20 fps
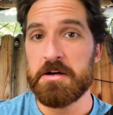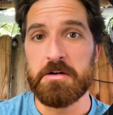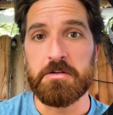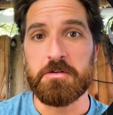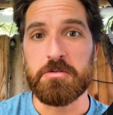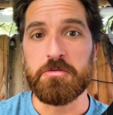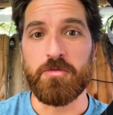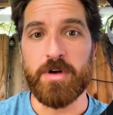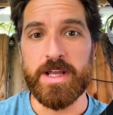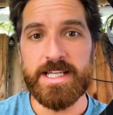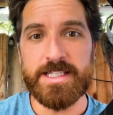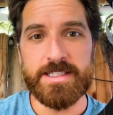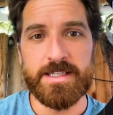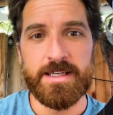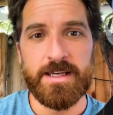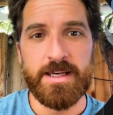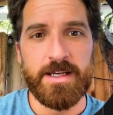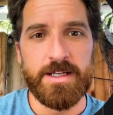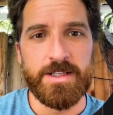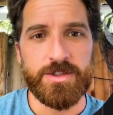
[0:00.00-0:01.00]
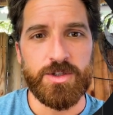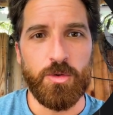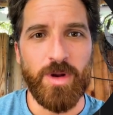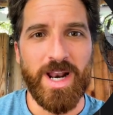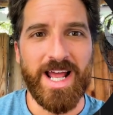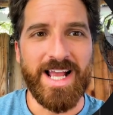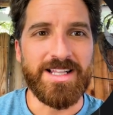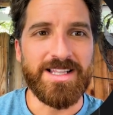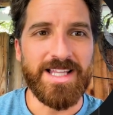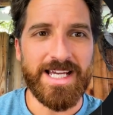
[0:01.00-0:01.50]
Great. So
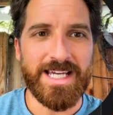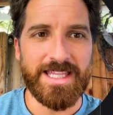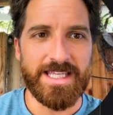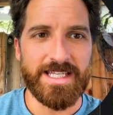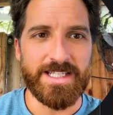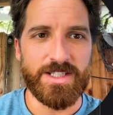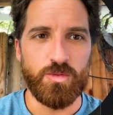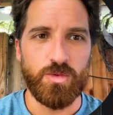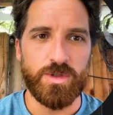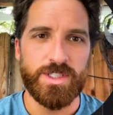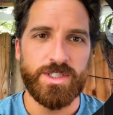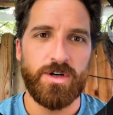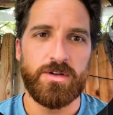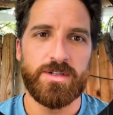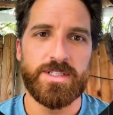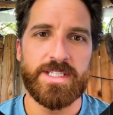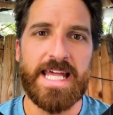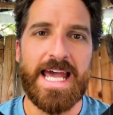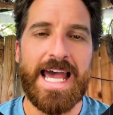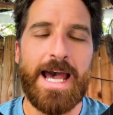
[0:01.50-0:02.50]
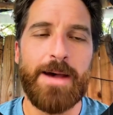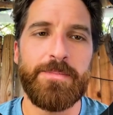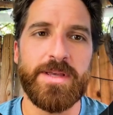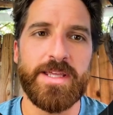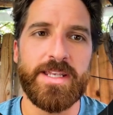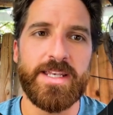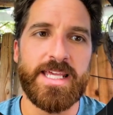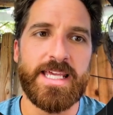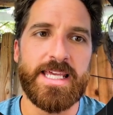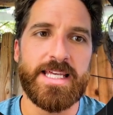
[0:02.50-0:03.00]
when I click this, what starts to
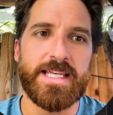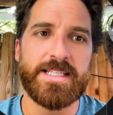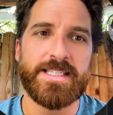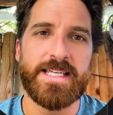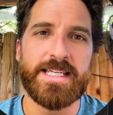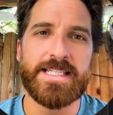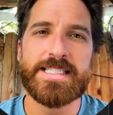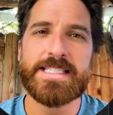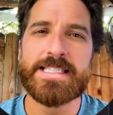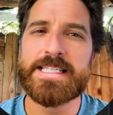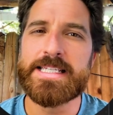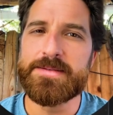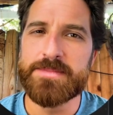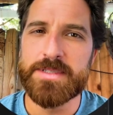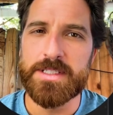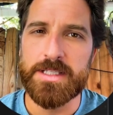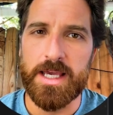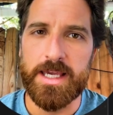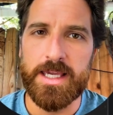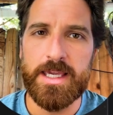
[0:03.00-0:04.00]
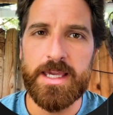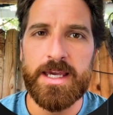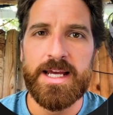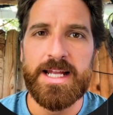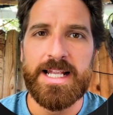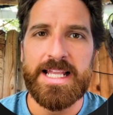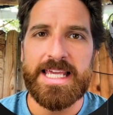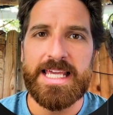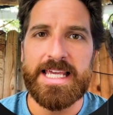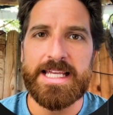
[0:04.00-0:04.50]
happen is it seems like
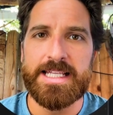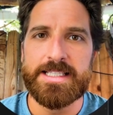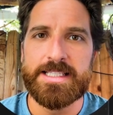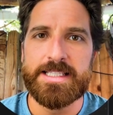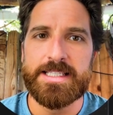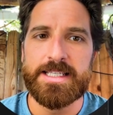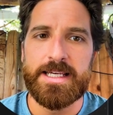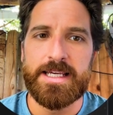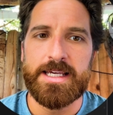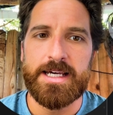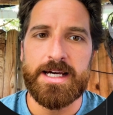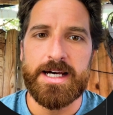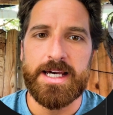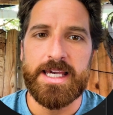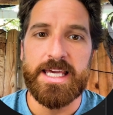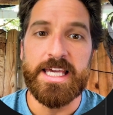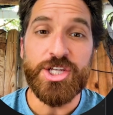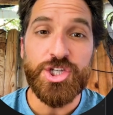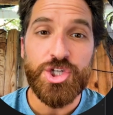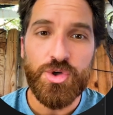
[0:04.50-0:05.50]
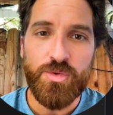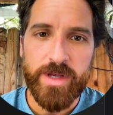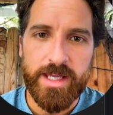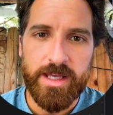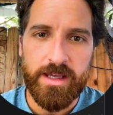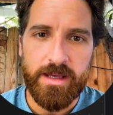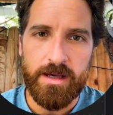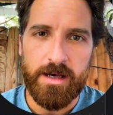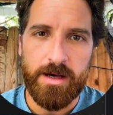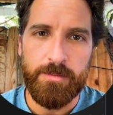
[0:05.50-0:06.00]
it's
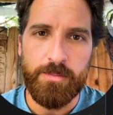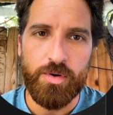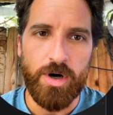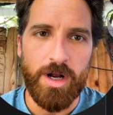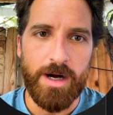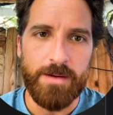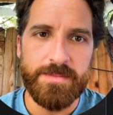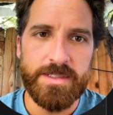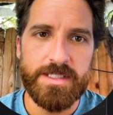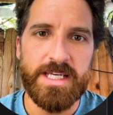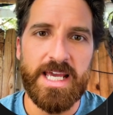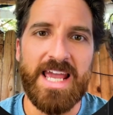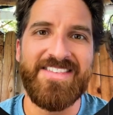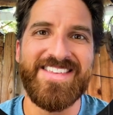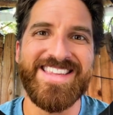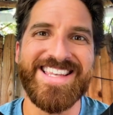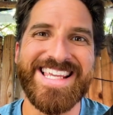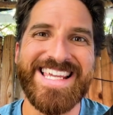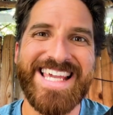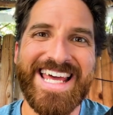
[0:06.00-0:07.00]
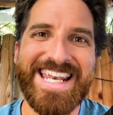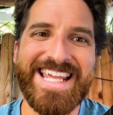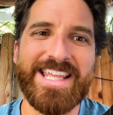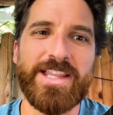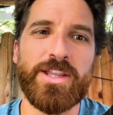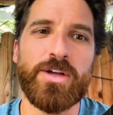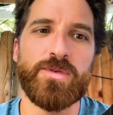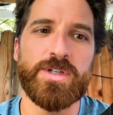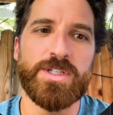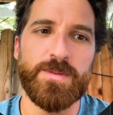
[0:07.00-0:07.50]
issuing a prompt and then
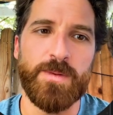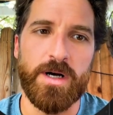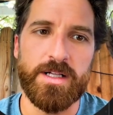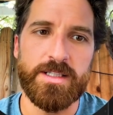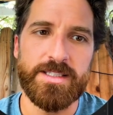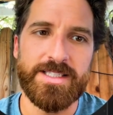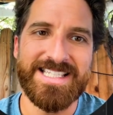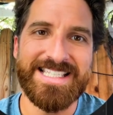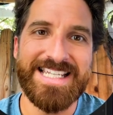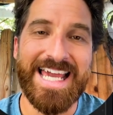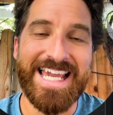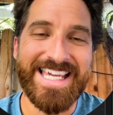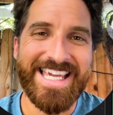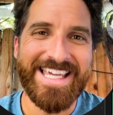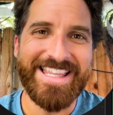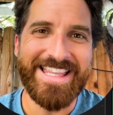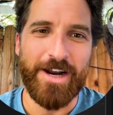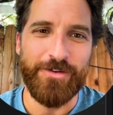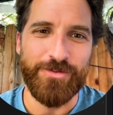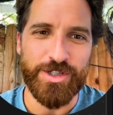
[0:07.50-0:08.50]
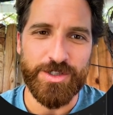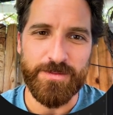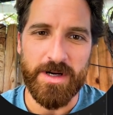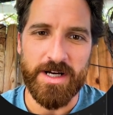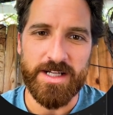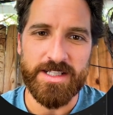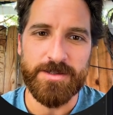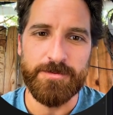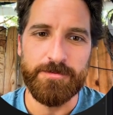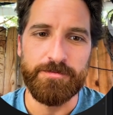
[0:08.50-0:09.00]
getting the response, taking that
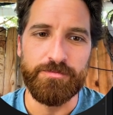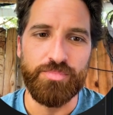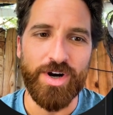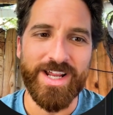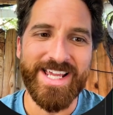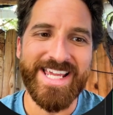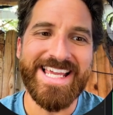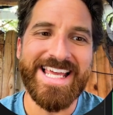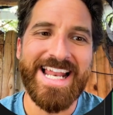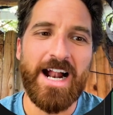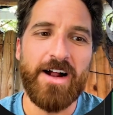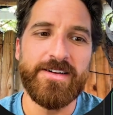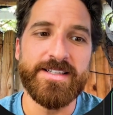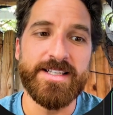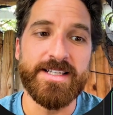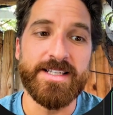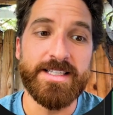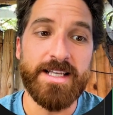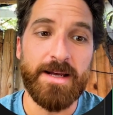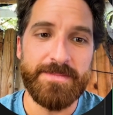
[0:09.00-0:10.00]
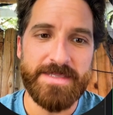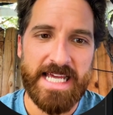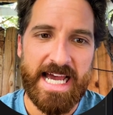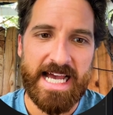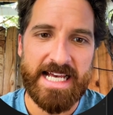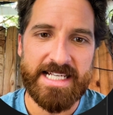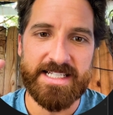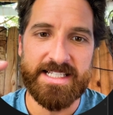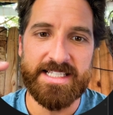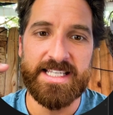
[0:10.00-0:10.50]
response, breaking it out into
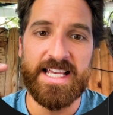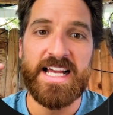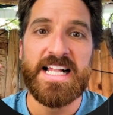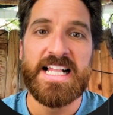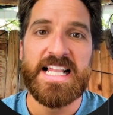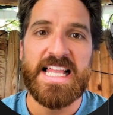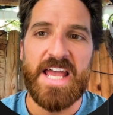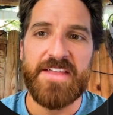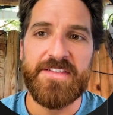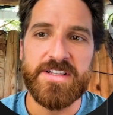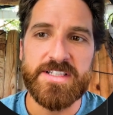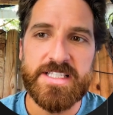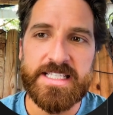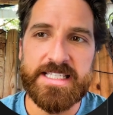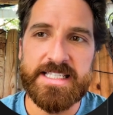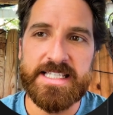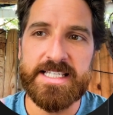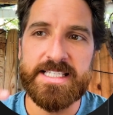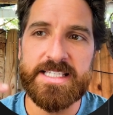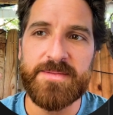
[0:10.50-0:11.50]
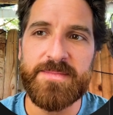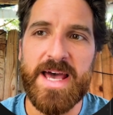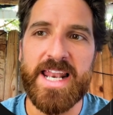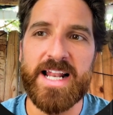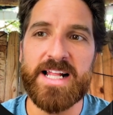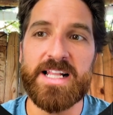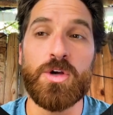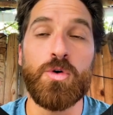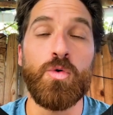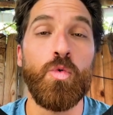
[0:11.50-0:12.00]
subtasks, and then
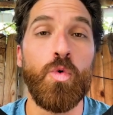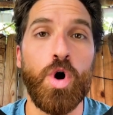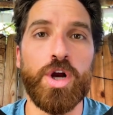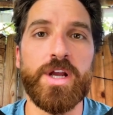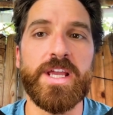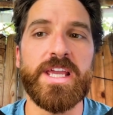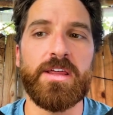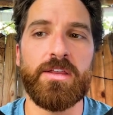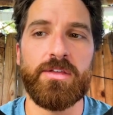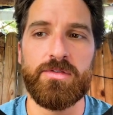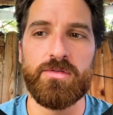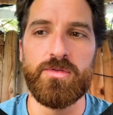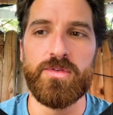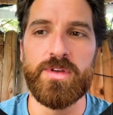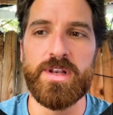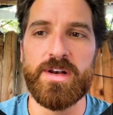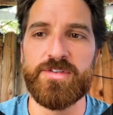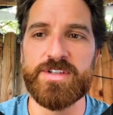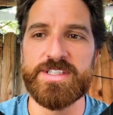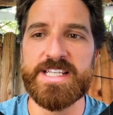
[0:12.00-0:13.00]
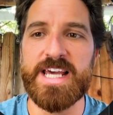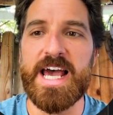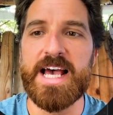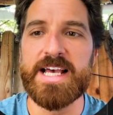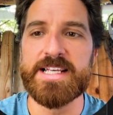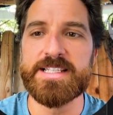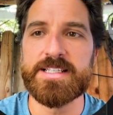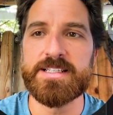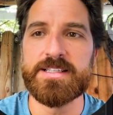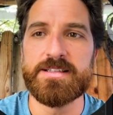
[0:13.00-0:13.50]
systematically working through the different
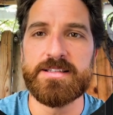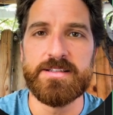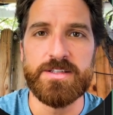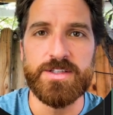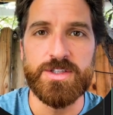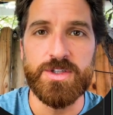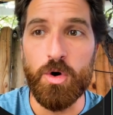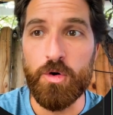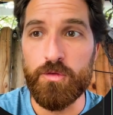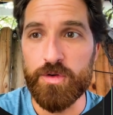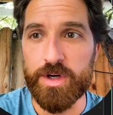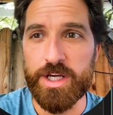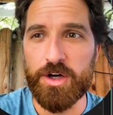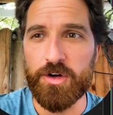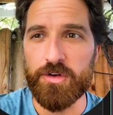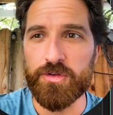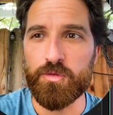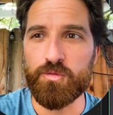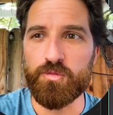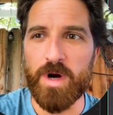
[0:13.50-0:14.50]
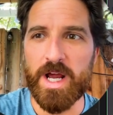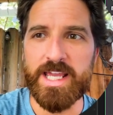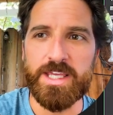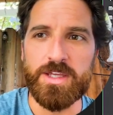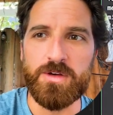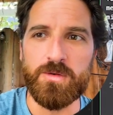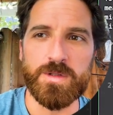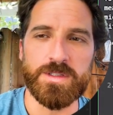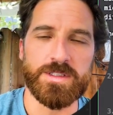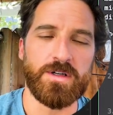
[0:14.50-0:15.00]
tasks. So over here on the right,
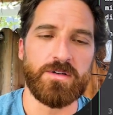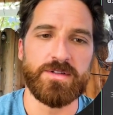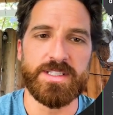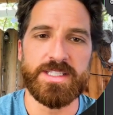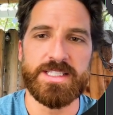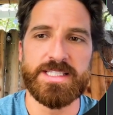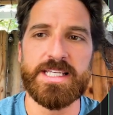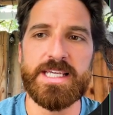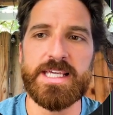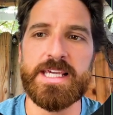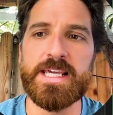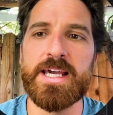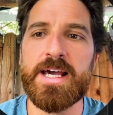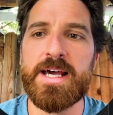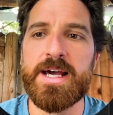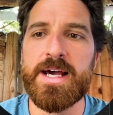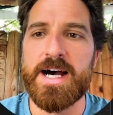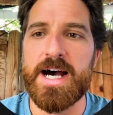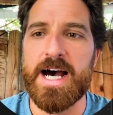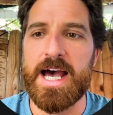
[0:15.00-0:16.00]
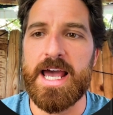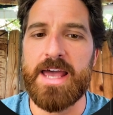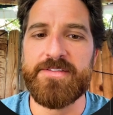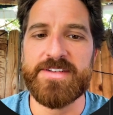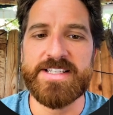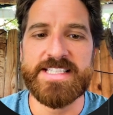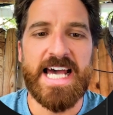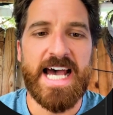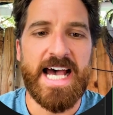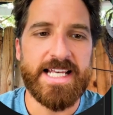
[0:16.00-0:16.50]
you can start to see I have
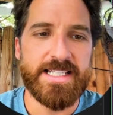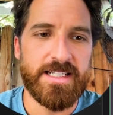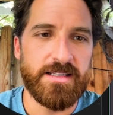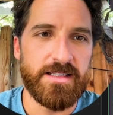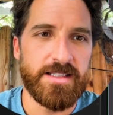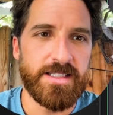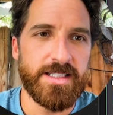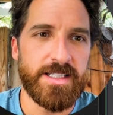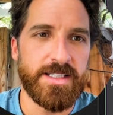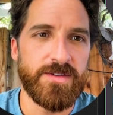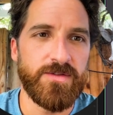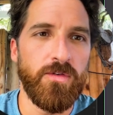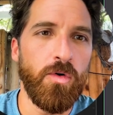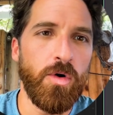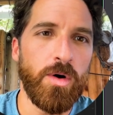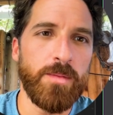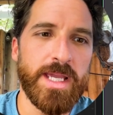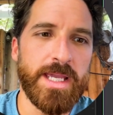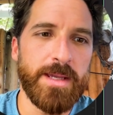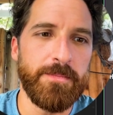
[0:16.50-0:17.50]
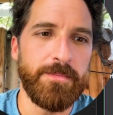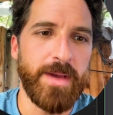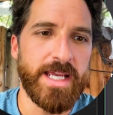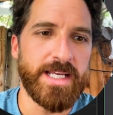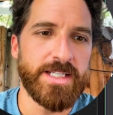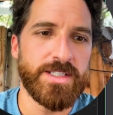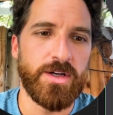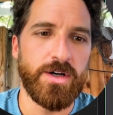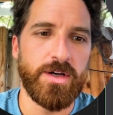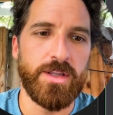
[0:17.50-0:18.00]
a task list that's forming
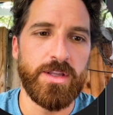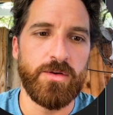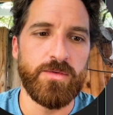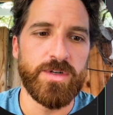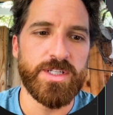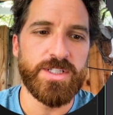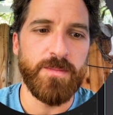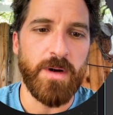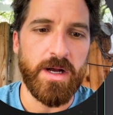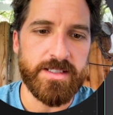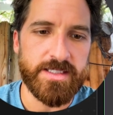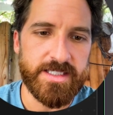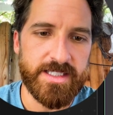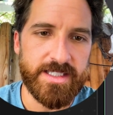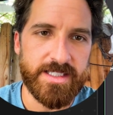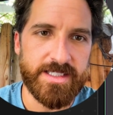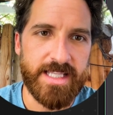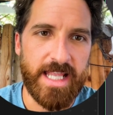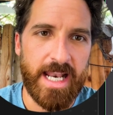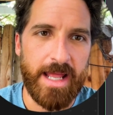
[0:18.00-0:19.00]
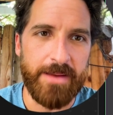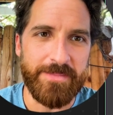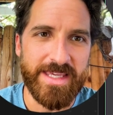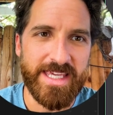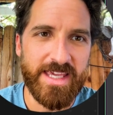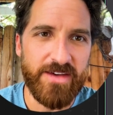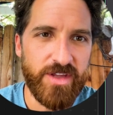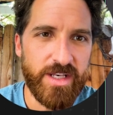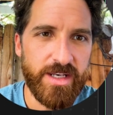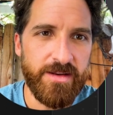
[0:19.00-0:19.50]
based on the responses that I'm
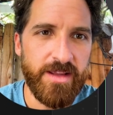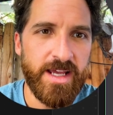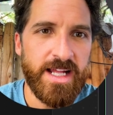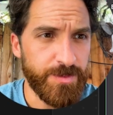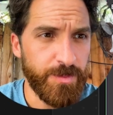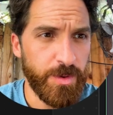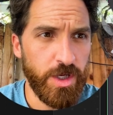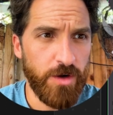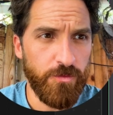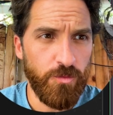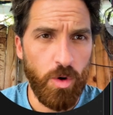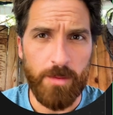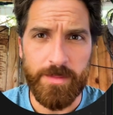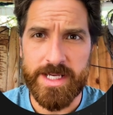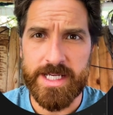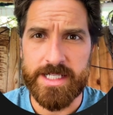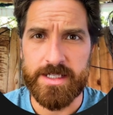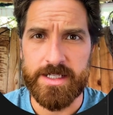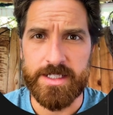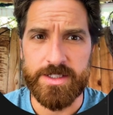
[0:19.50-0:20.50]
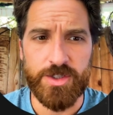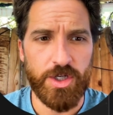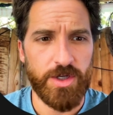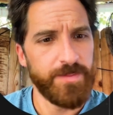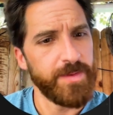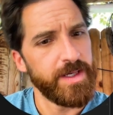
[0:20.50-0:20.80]
given. It's pretty overwhelming. It took